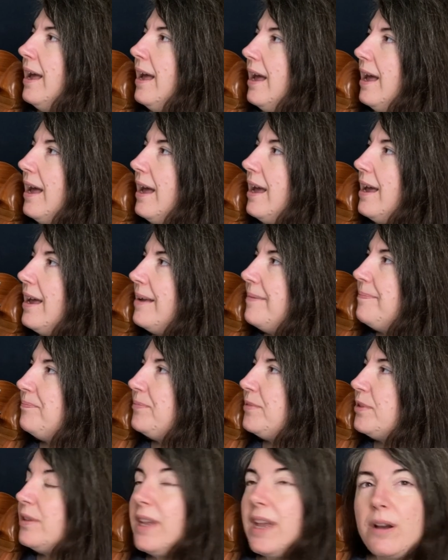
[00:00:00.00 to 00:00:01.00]
Um,
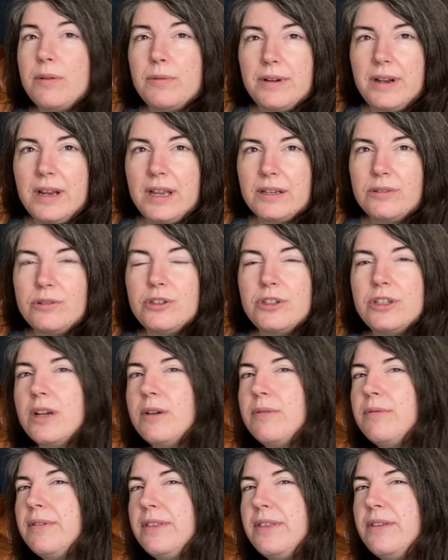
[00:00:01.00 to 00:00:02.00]
today I would like to share
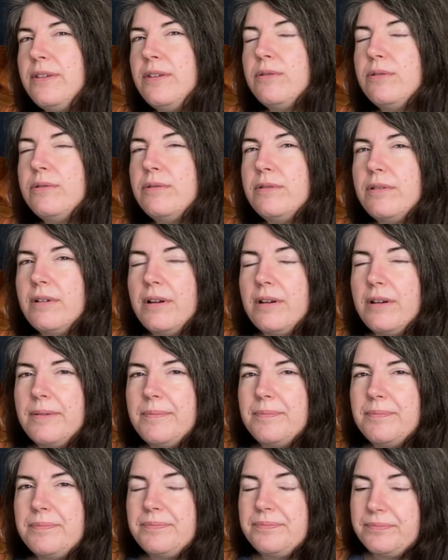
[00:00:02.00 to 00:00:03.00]
with you
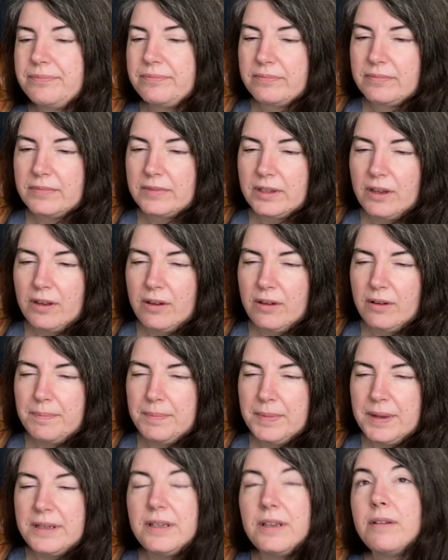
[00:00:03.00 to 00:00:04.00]
um,
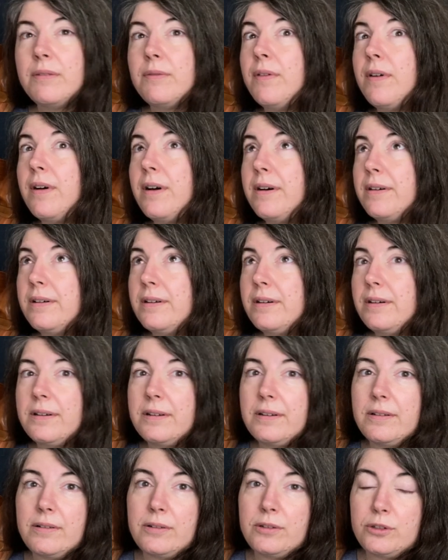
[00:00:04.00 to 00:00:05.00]
medieval
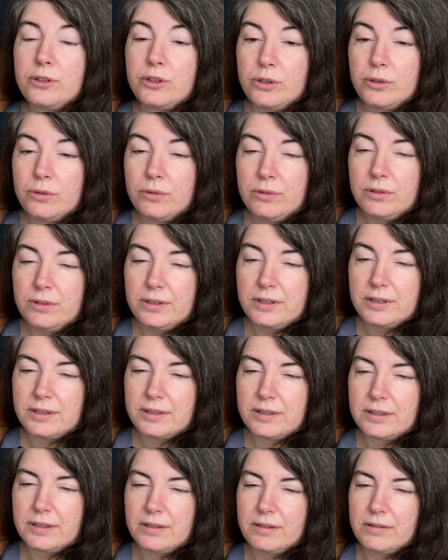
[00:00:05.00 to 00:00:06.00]
uh,
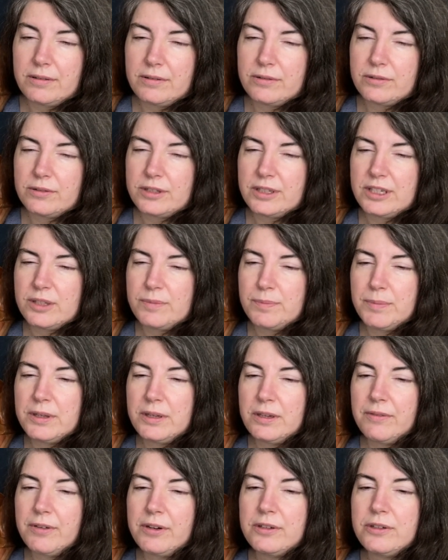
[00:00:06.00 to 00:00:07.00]
tunes. This
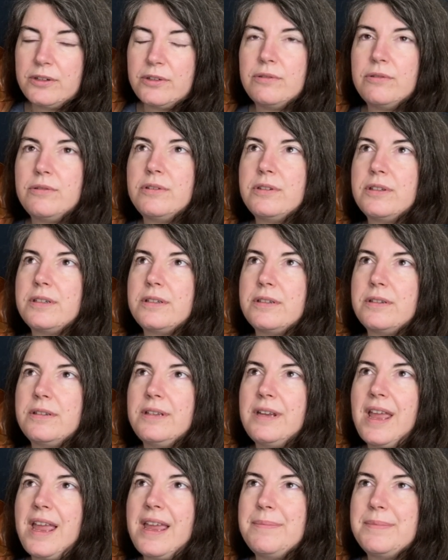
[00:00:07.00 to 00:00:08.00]
medieval tunes
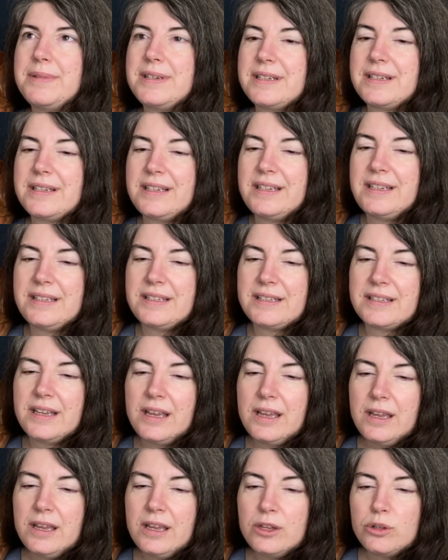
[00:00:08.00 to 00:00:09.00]
names is
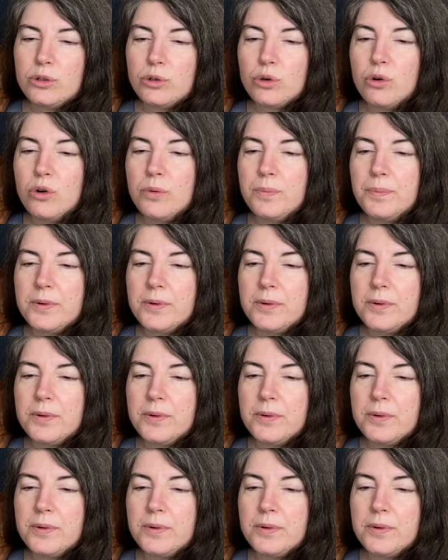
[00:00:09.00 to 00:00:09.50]
Trop